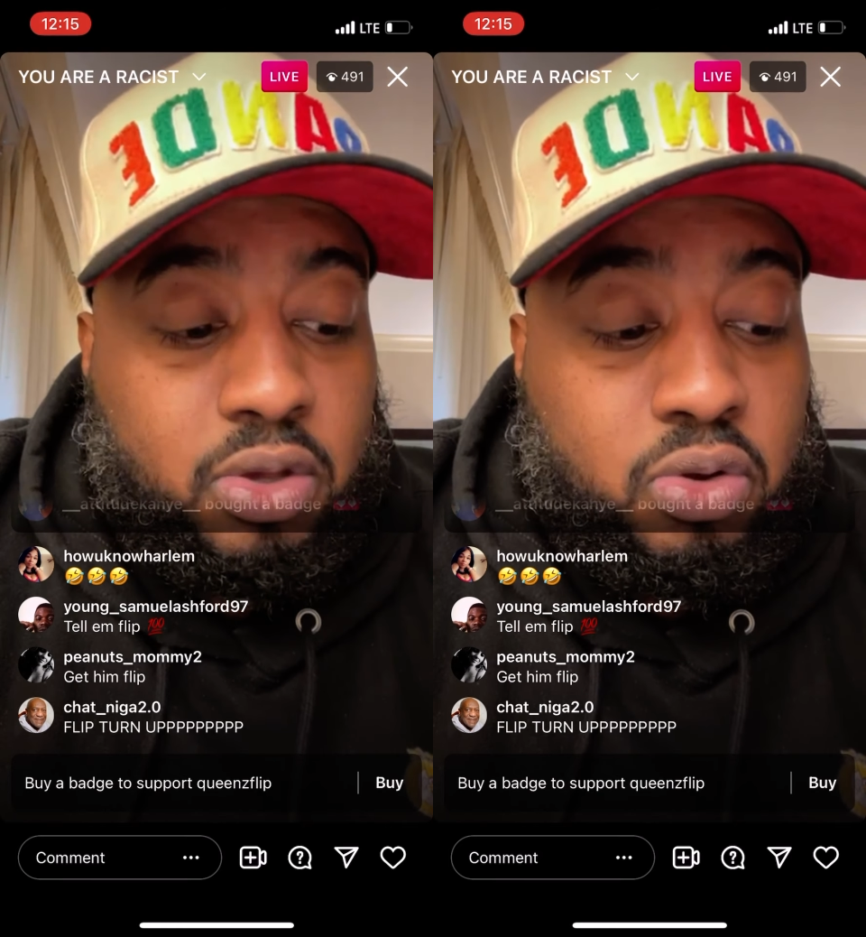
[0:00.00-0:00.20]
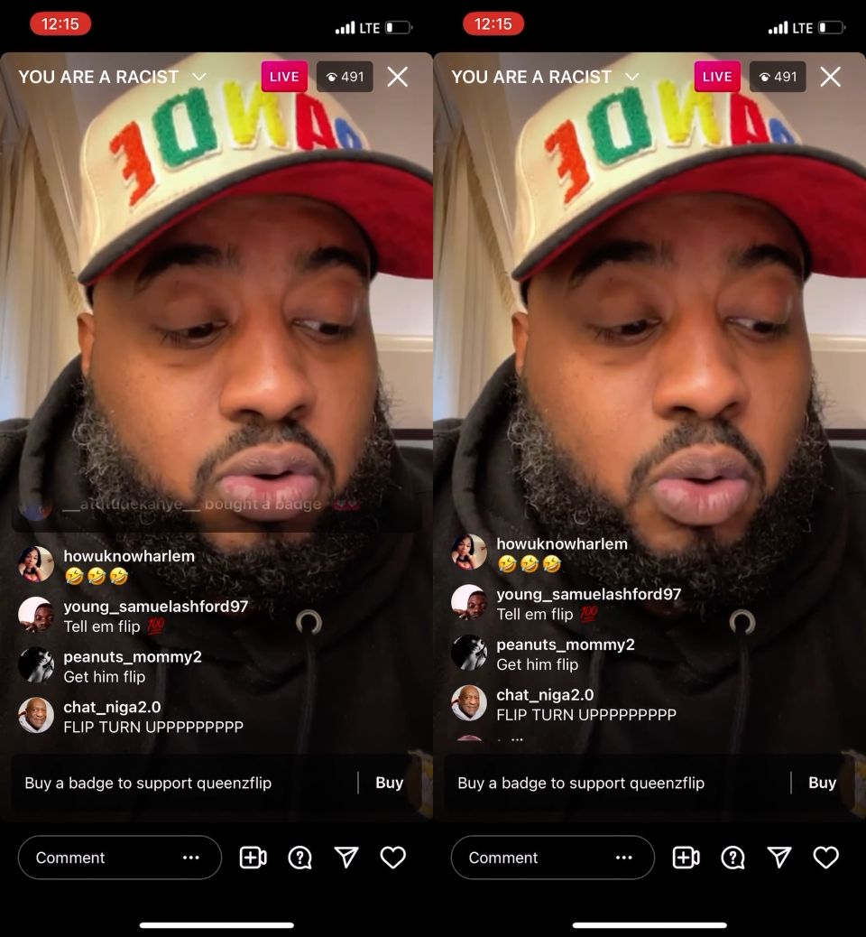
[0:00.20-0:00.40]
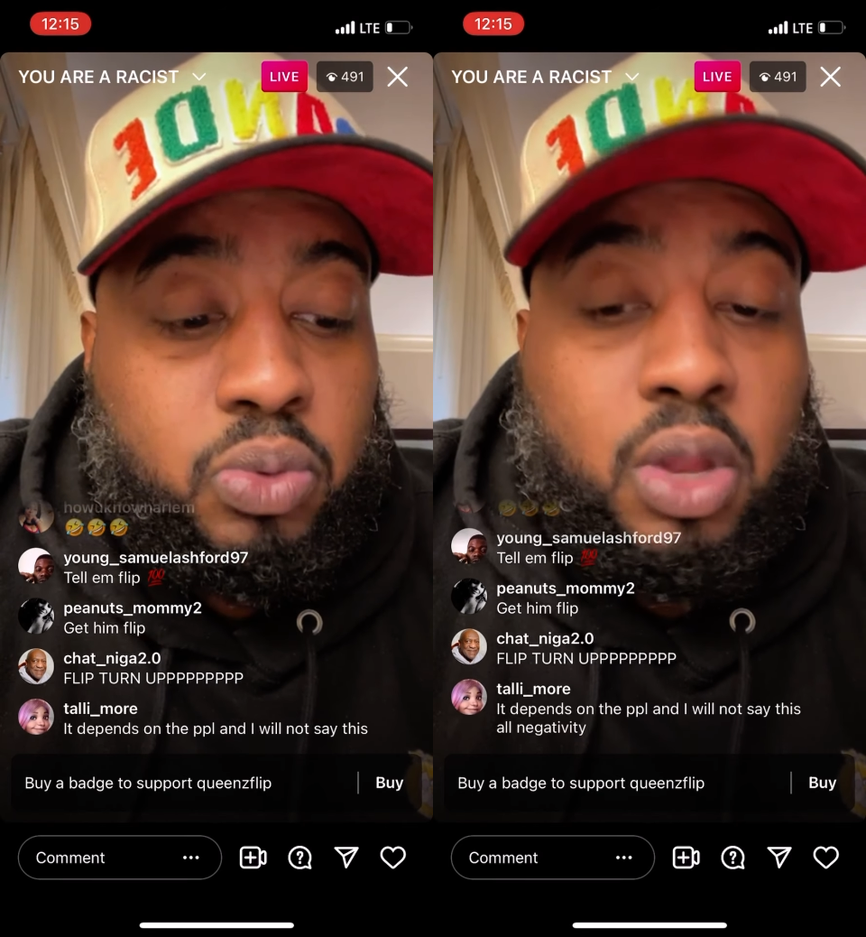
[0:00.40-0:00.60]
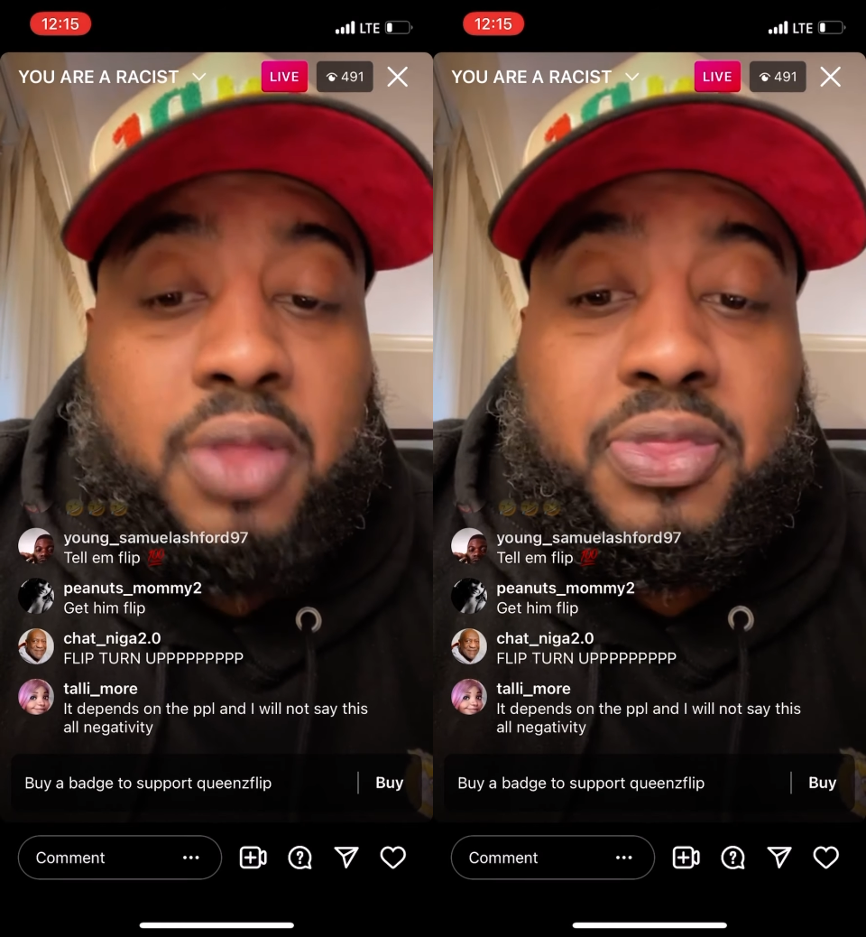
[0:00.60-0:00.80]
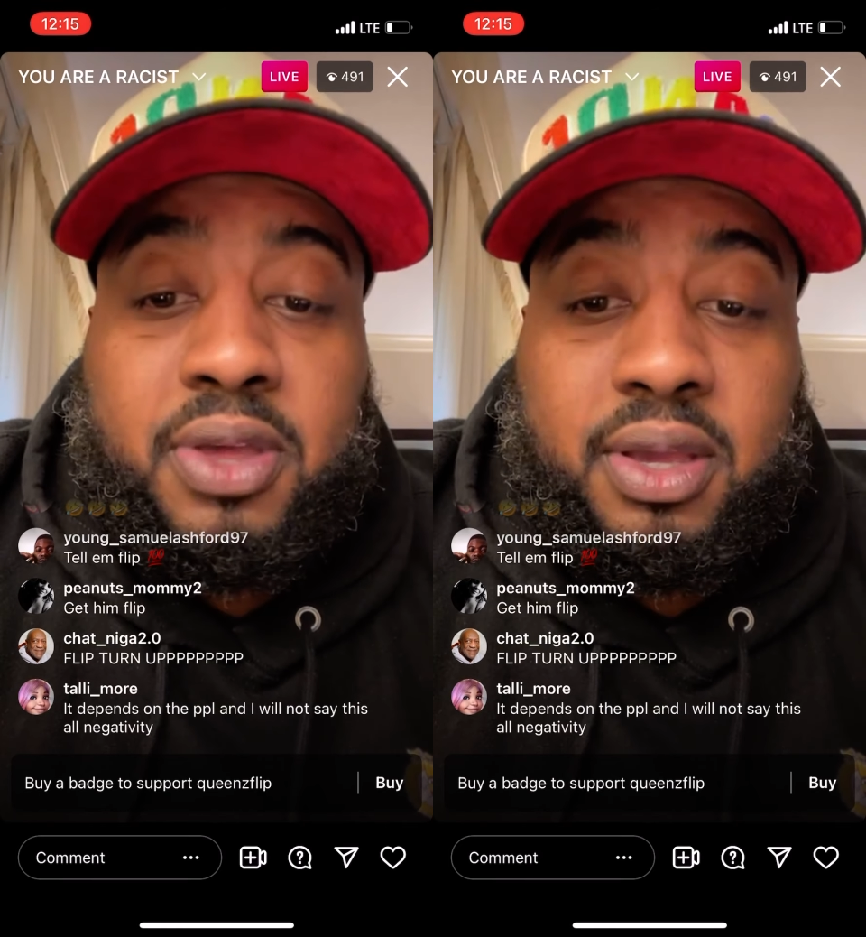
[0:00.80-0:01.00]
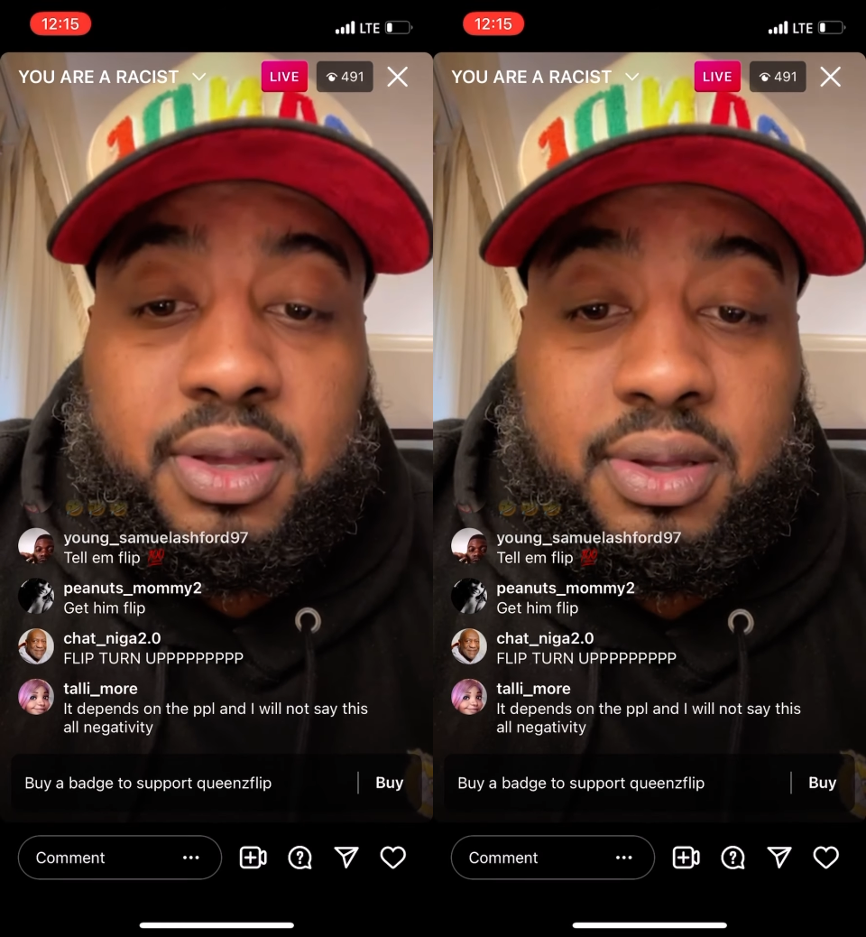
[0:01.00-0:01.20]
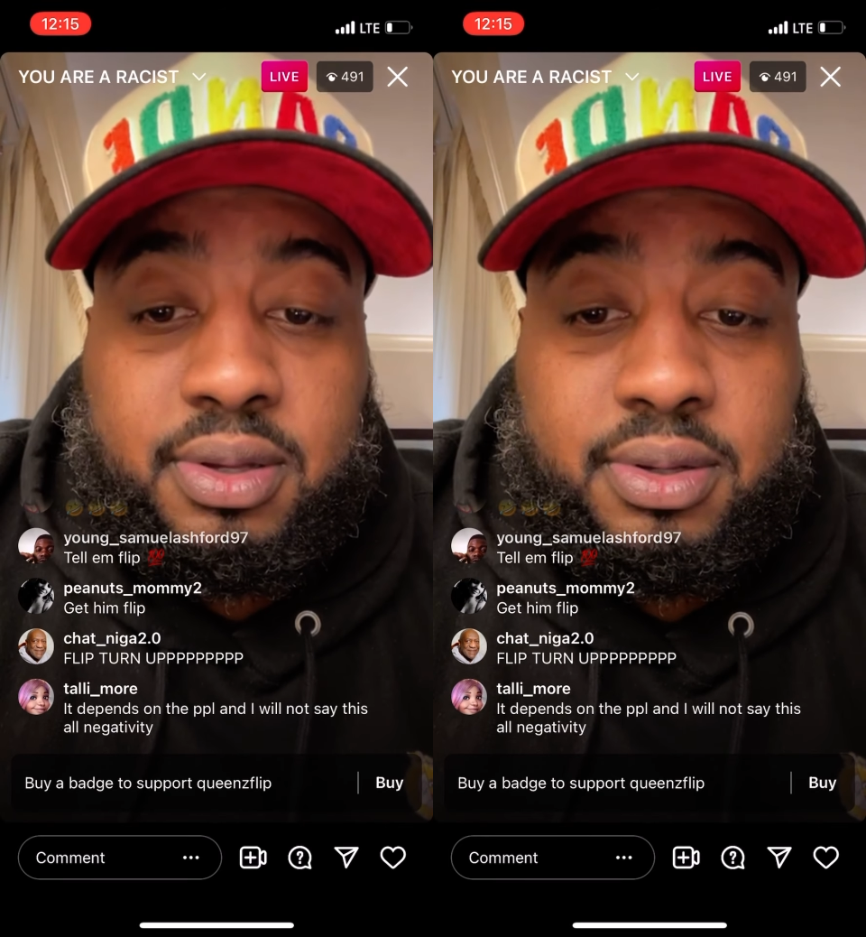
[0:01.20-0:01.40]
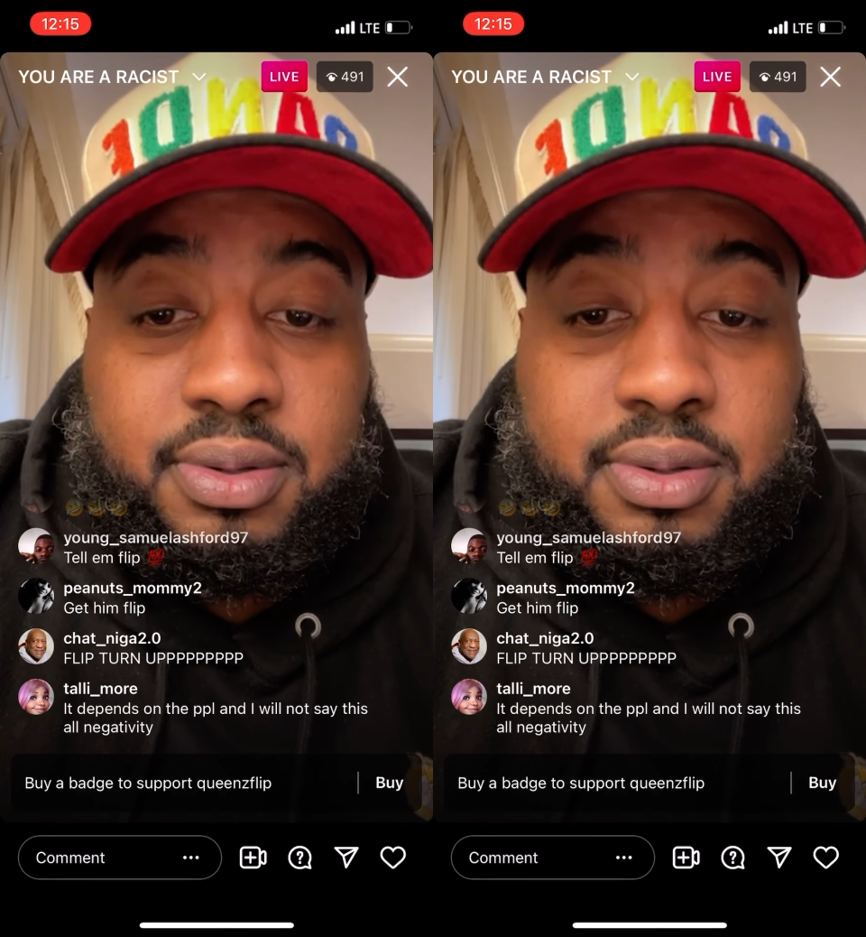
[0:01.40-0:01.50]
You know nothing.